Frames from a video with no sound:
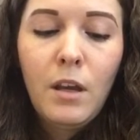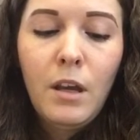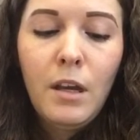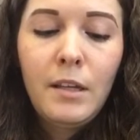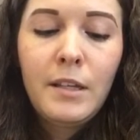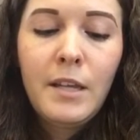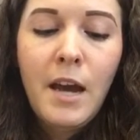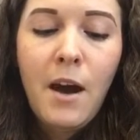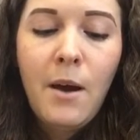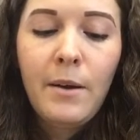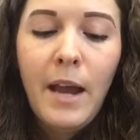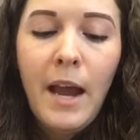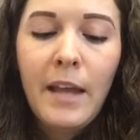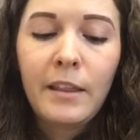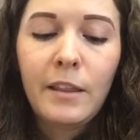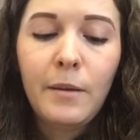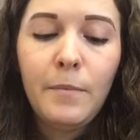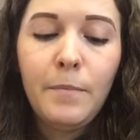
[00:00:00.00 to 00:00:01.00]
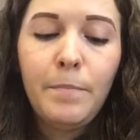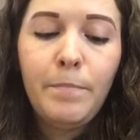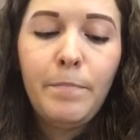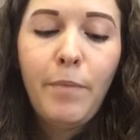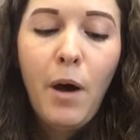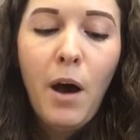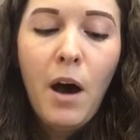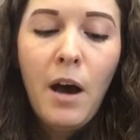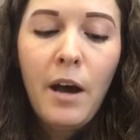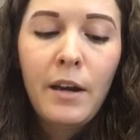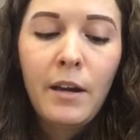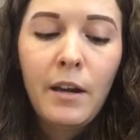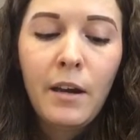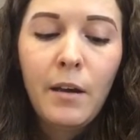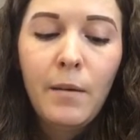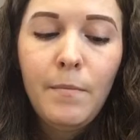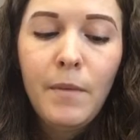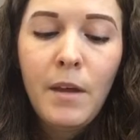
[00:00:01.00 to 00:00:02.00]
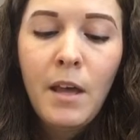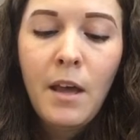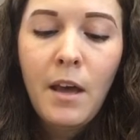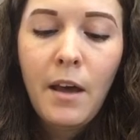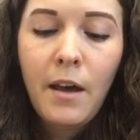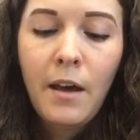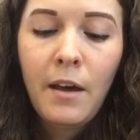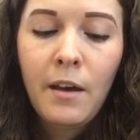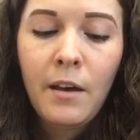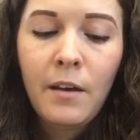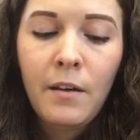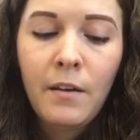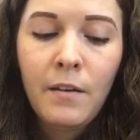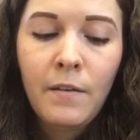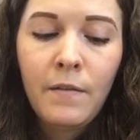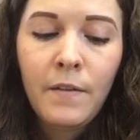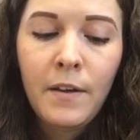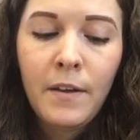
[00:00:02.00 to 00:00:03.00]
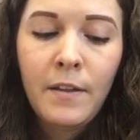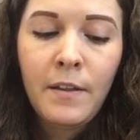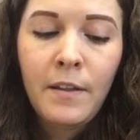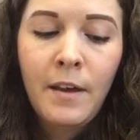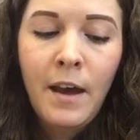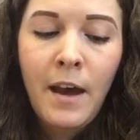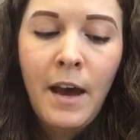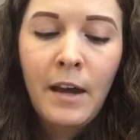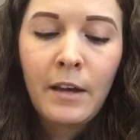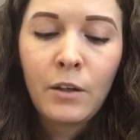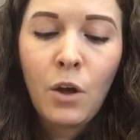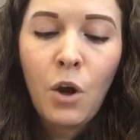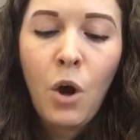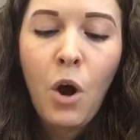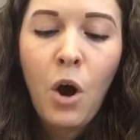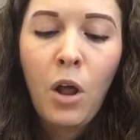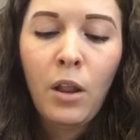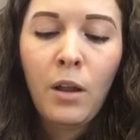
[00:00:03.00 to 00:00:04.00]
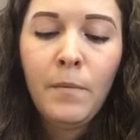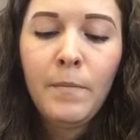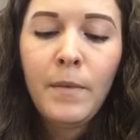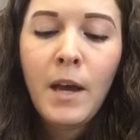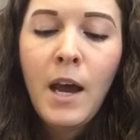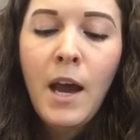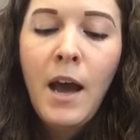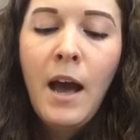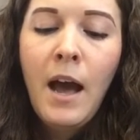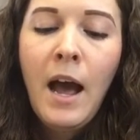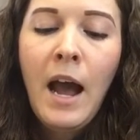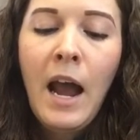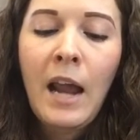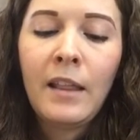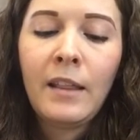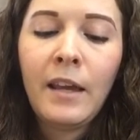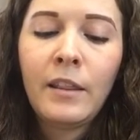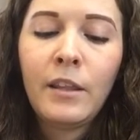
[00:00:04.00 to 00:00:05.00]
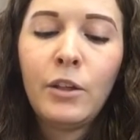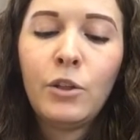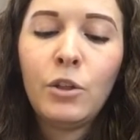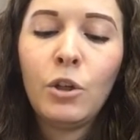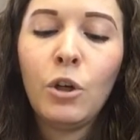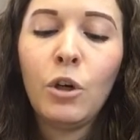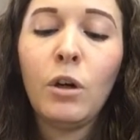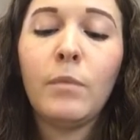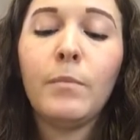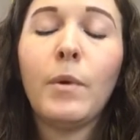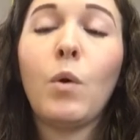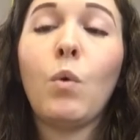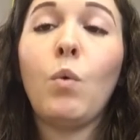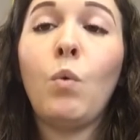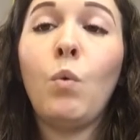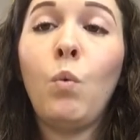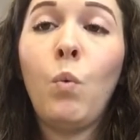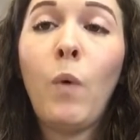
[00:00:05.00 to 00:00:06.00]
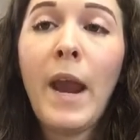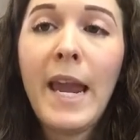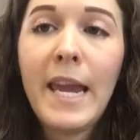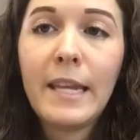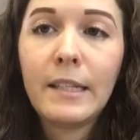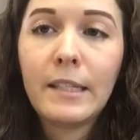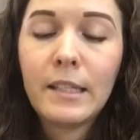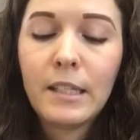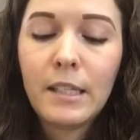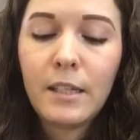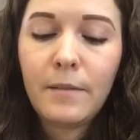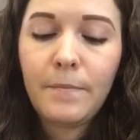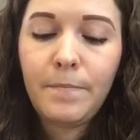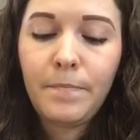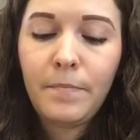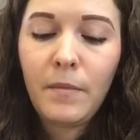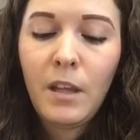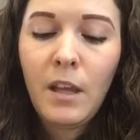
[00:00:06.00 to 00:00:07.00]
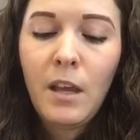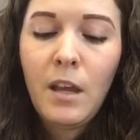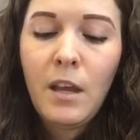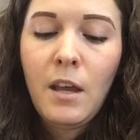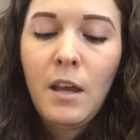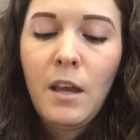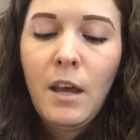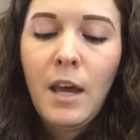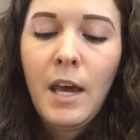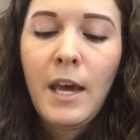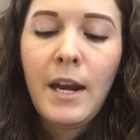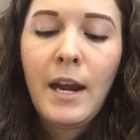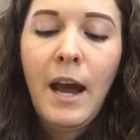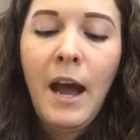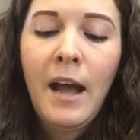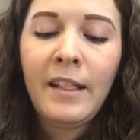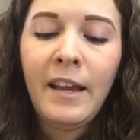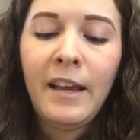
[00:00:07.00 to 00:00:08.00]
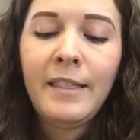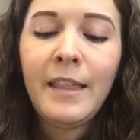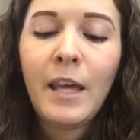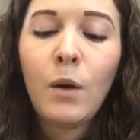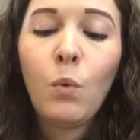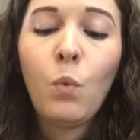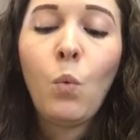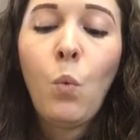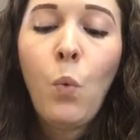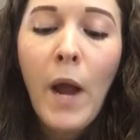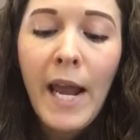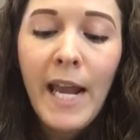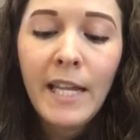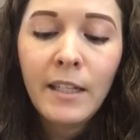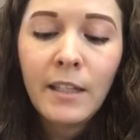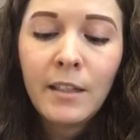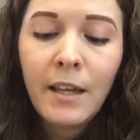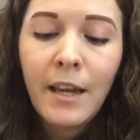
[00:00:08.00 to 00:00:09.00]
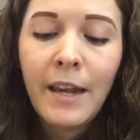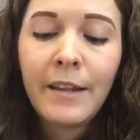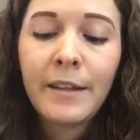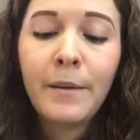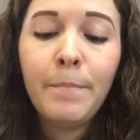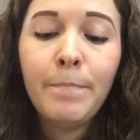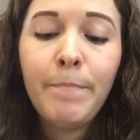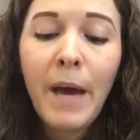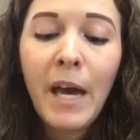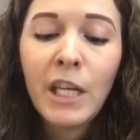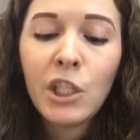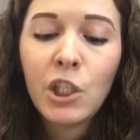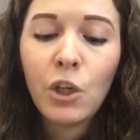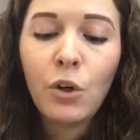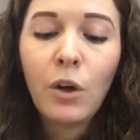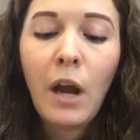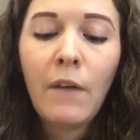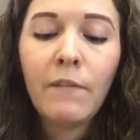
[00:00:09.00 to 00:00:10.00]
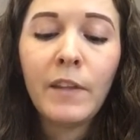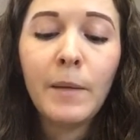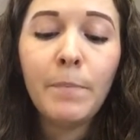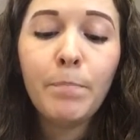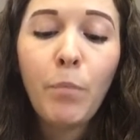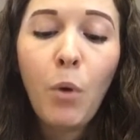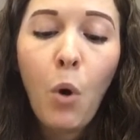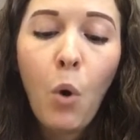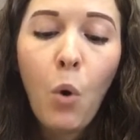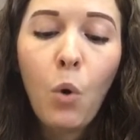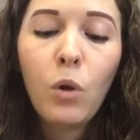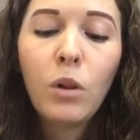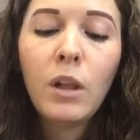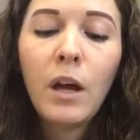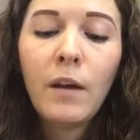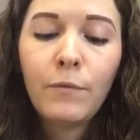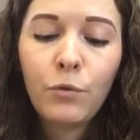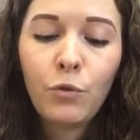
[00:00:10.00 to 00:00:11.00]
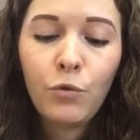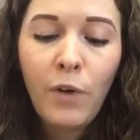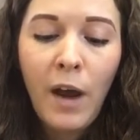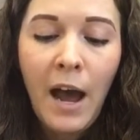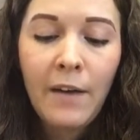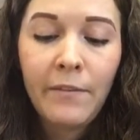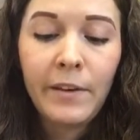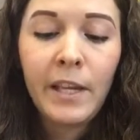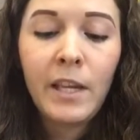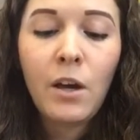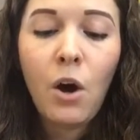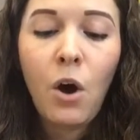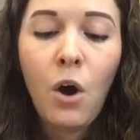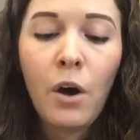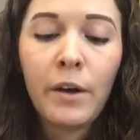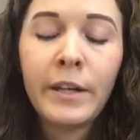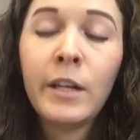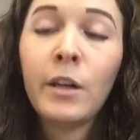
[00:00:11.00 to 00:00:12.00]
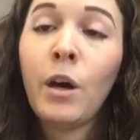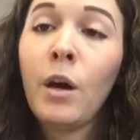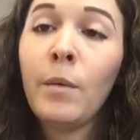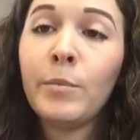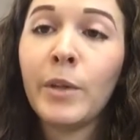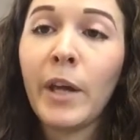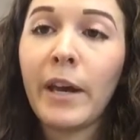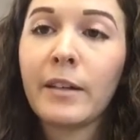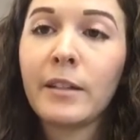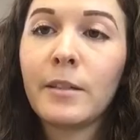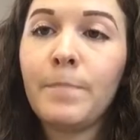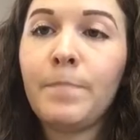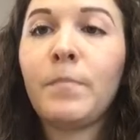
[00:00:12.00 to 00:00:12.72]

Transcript: Down at the bottom of that column, highlight the term weight. And highlight that weight is a measure of the pull of gravity on an object.